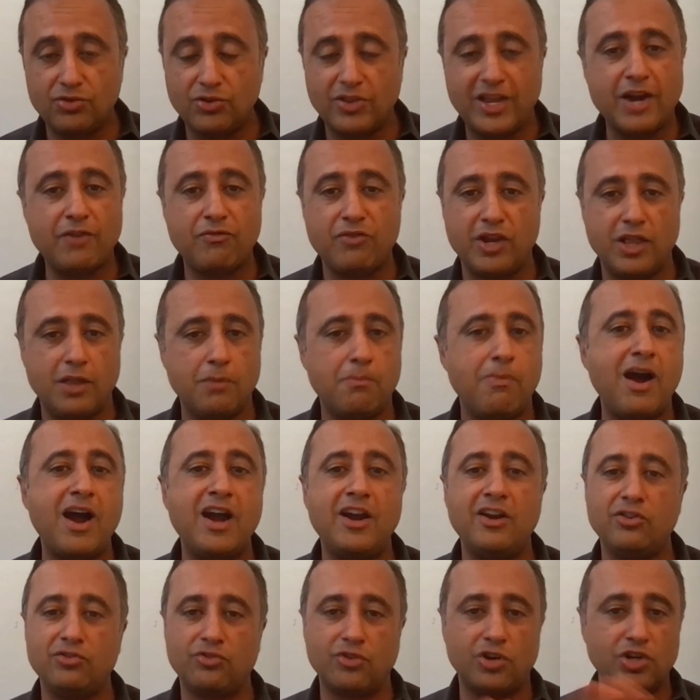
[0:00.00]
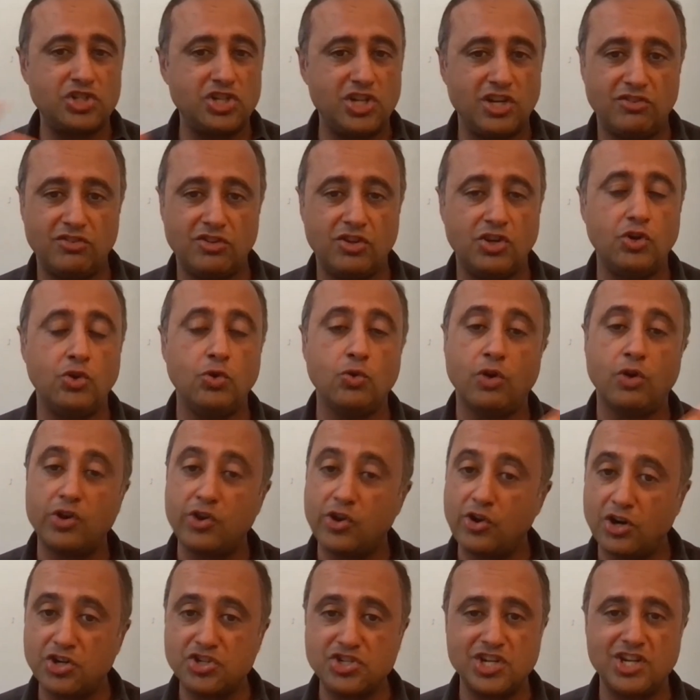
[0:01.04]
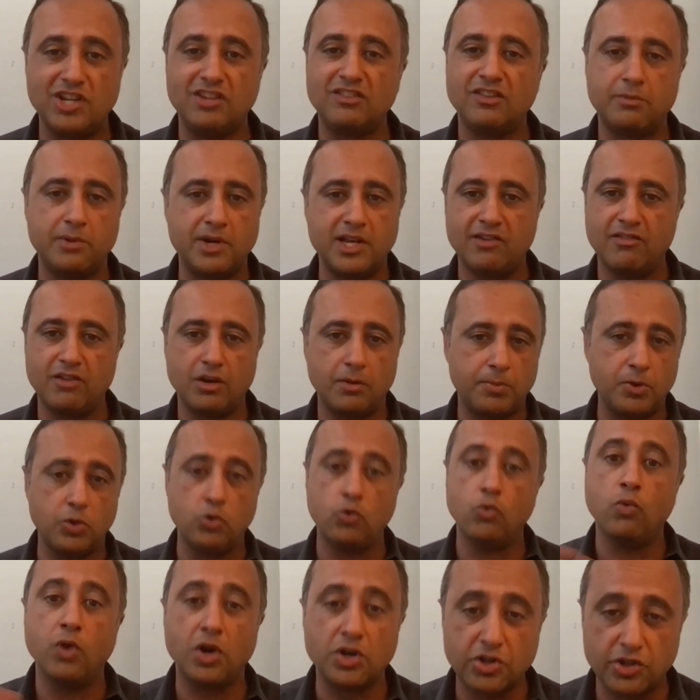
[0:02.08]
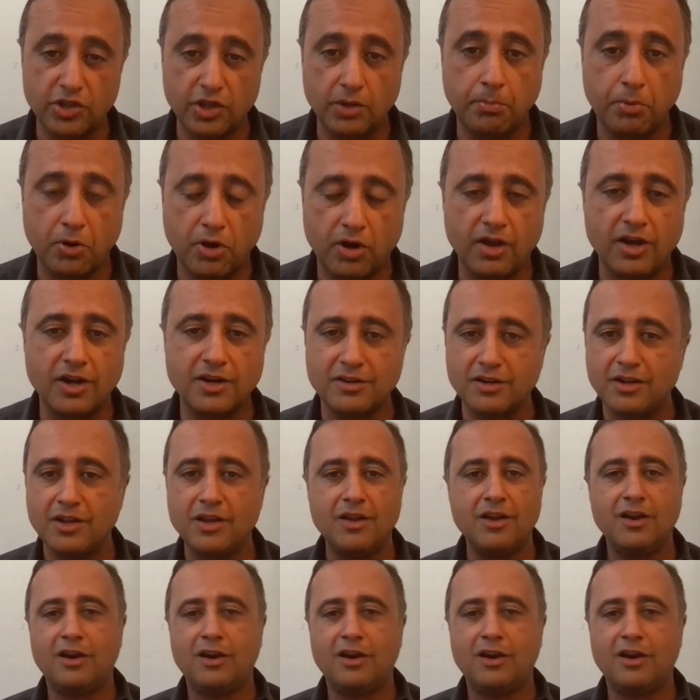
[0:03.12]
So that way the buyer is not chasing you or you're not chasing some developer who worked on the product